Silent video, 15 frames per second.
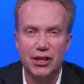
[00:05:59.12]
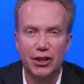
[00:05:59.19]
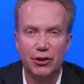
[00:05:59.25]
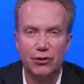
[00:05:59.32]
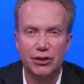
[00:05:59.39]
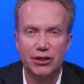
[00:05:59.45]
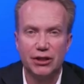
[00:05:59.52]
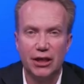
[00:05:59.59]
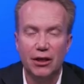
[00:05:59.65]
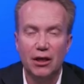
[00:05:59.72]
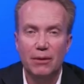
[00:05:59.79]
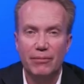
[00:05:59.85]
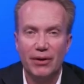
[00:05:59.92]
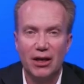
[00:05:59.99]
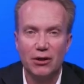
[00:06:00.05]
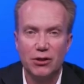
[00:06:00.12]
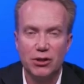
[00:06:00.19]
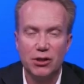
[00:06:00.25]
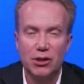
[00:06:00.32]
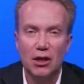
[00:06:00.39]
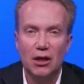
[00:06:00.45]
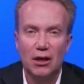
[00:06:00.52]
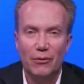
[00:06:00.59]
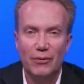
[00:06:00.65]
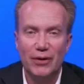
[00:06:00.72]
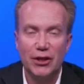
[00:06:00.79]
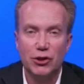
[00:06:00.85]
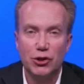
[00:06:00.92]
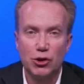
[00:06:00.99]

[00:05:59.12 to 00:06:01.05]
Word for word: security because with the